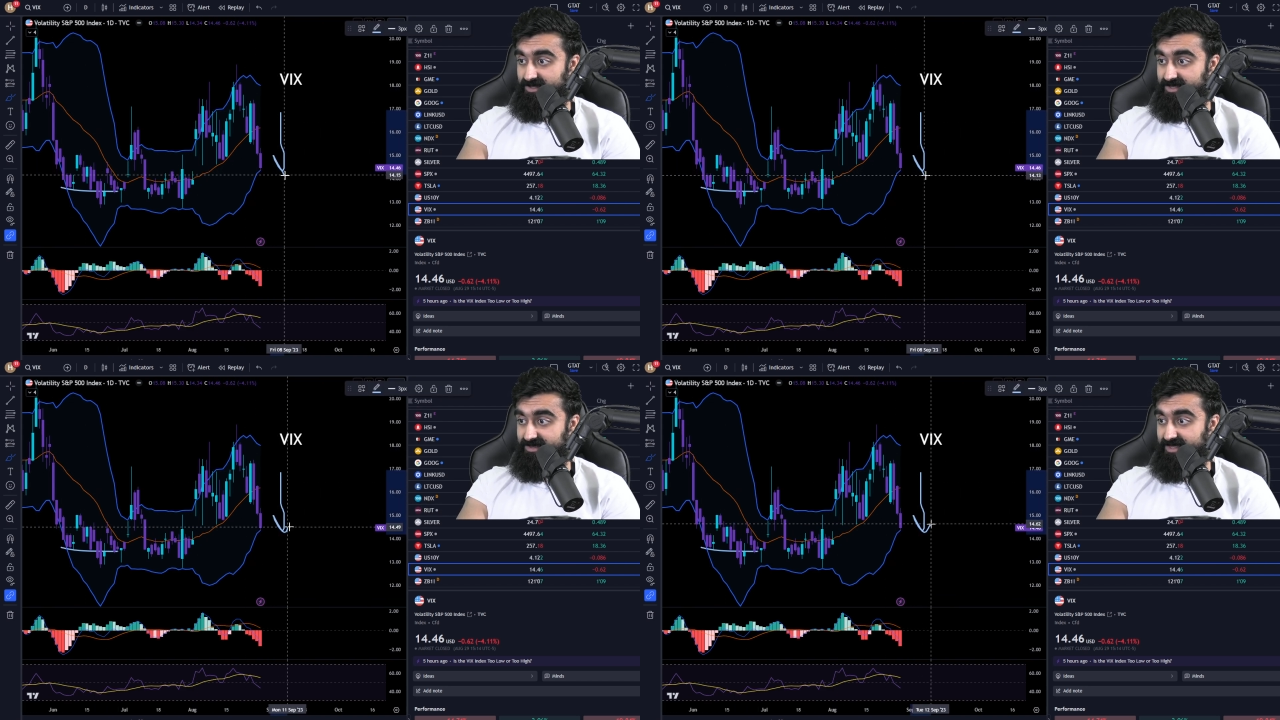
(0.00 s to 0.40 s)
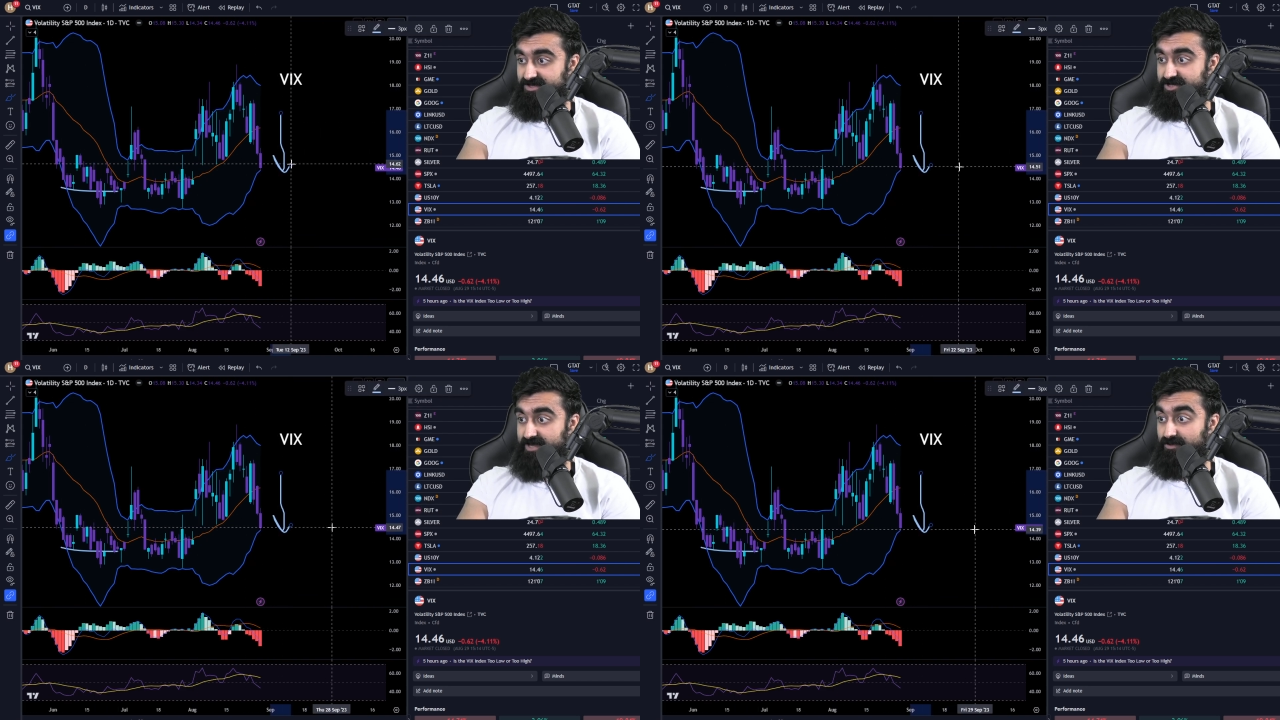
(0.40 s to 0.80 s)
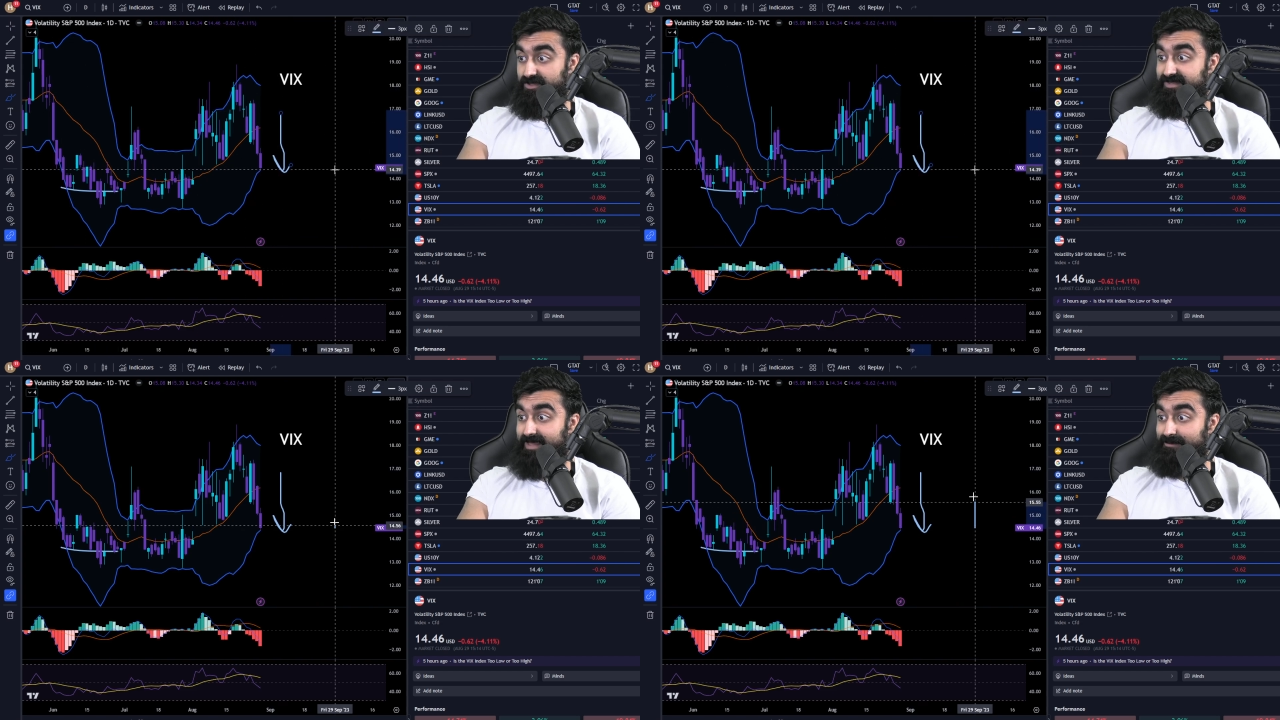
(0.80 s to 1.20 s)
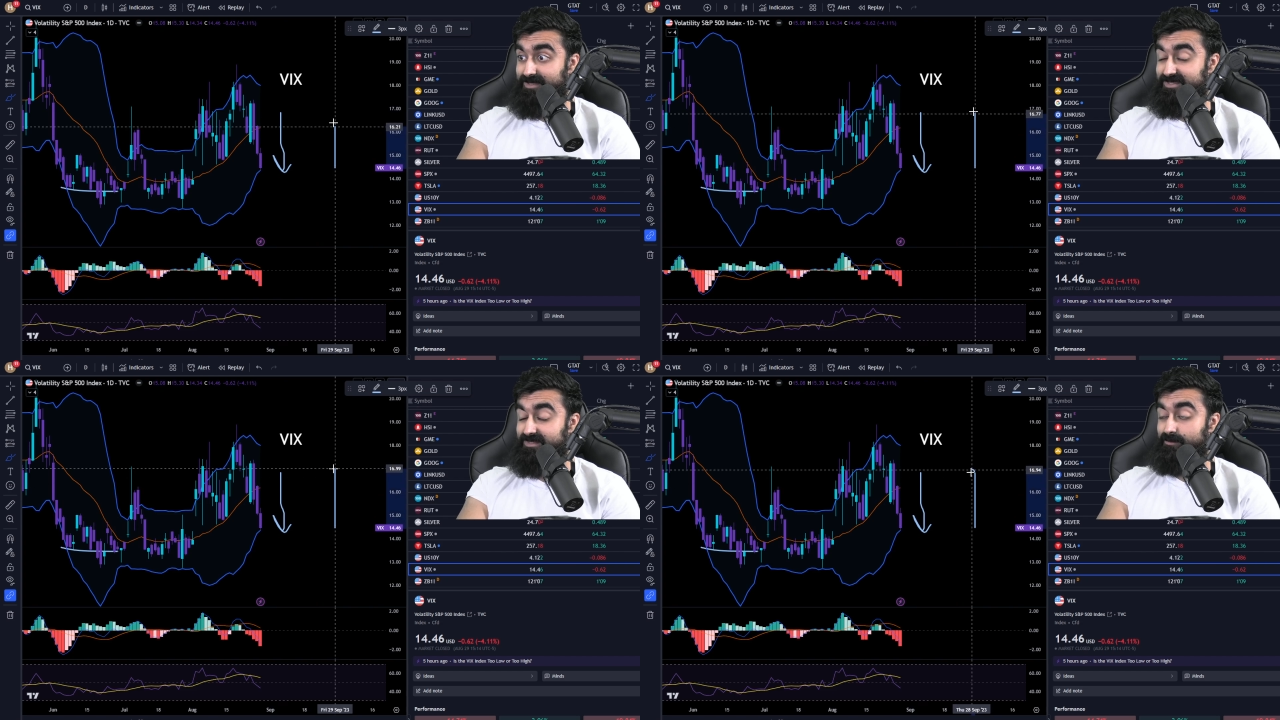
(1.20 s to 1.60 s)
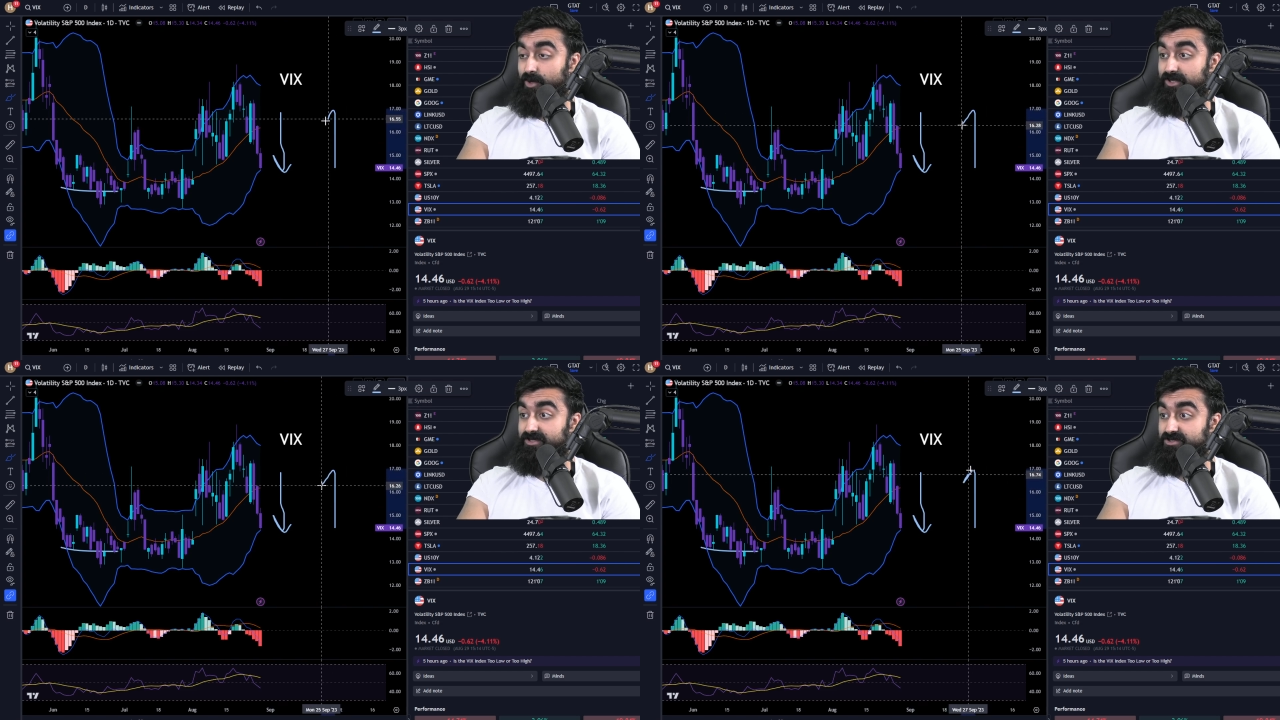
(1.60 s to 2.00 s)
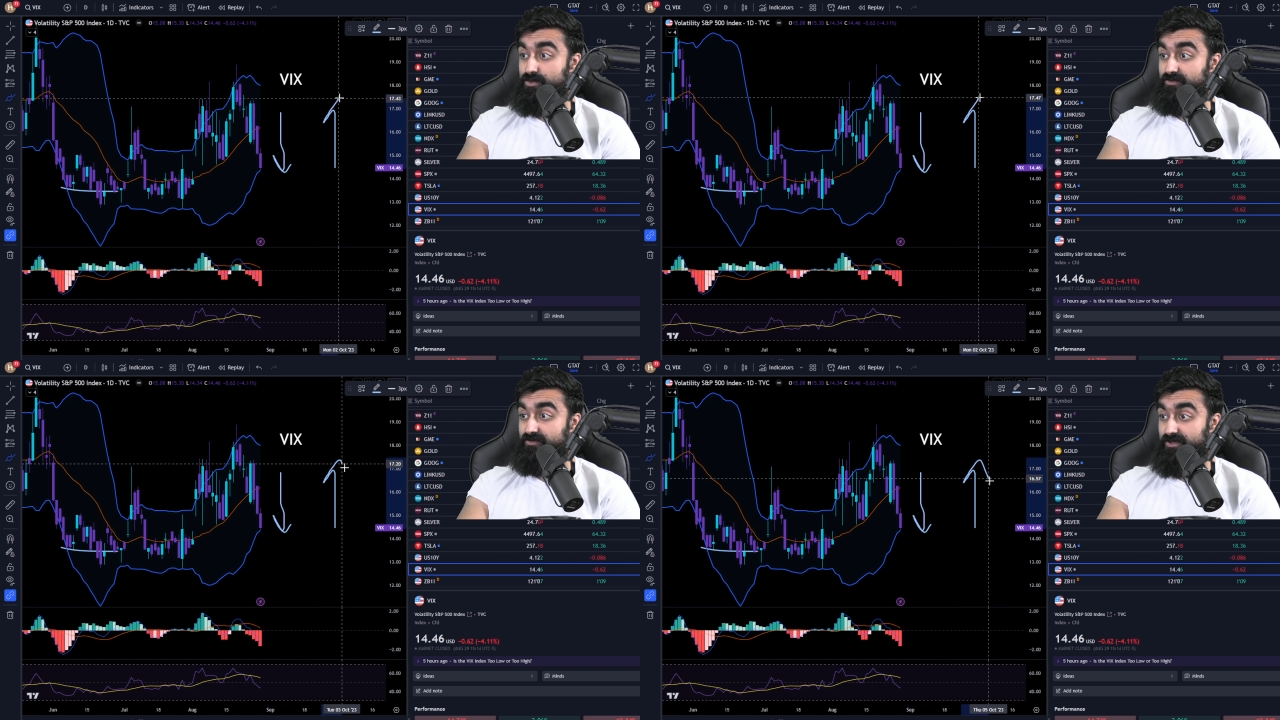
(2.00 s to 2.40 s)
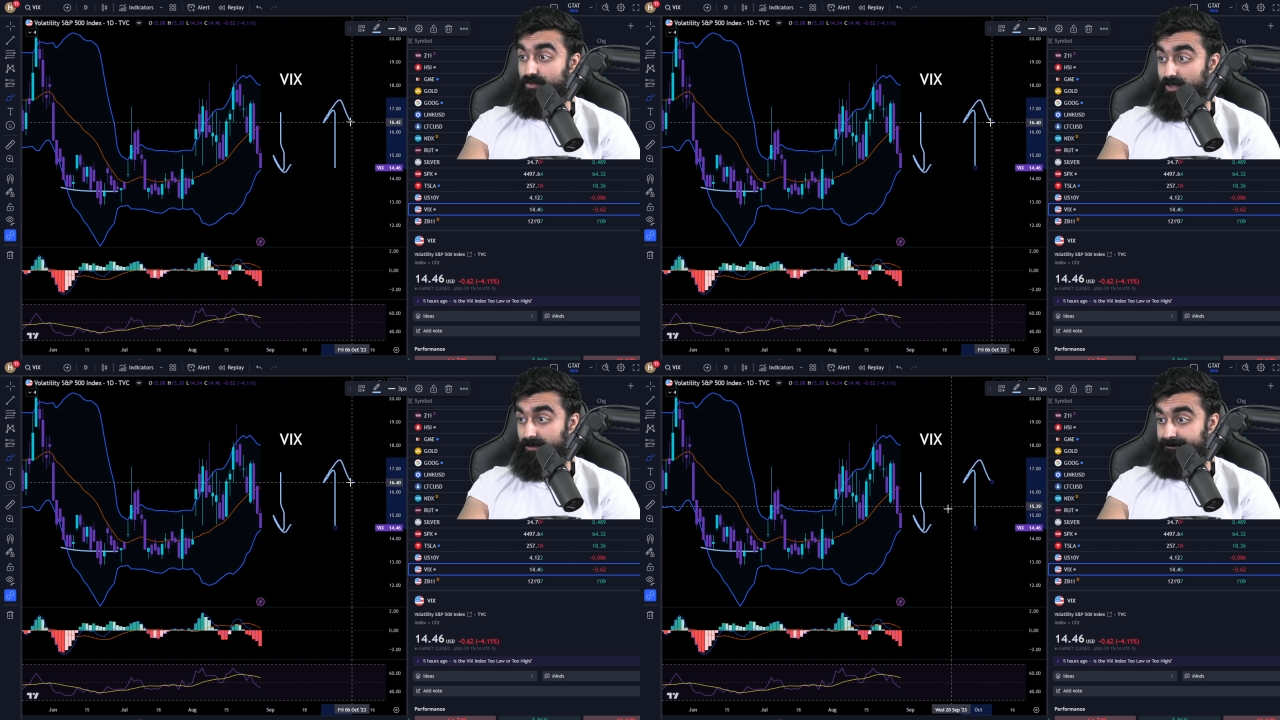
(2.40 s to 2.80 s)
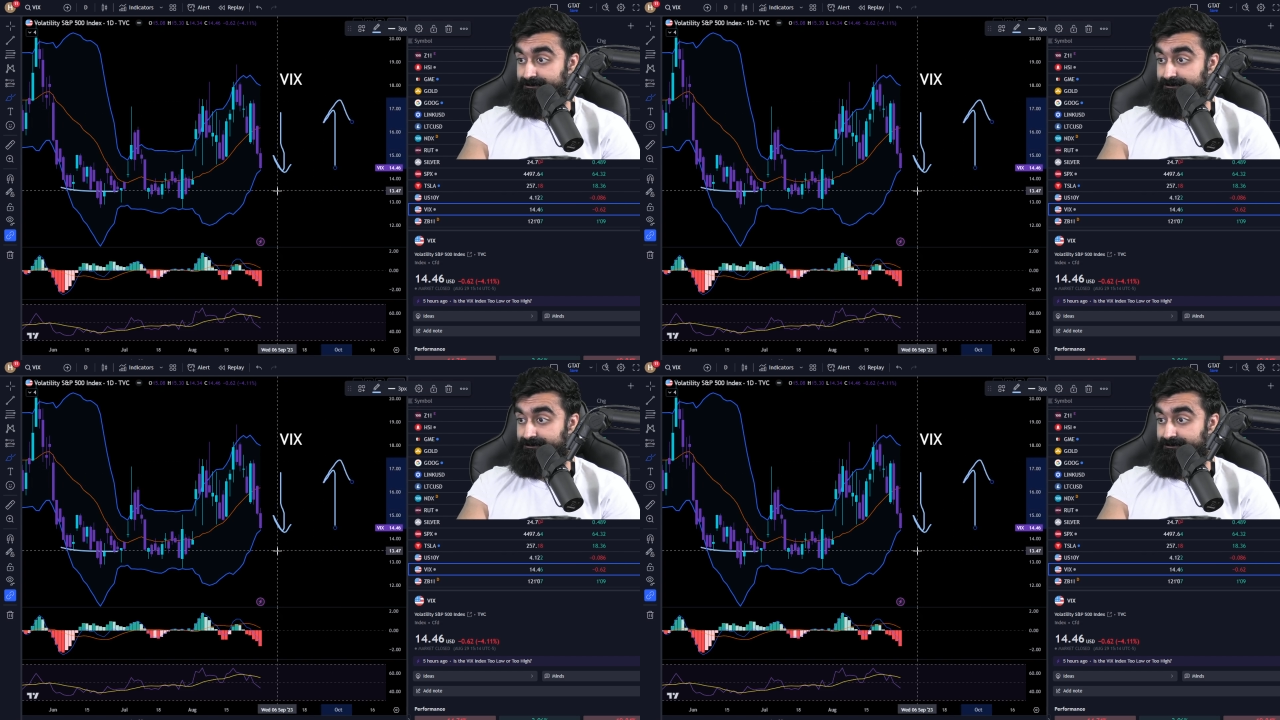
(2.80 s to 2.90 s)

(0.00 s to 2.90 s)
then generally that means that the market is doing really well.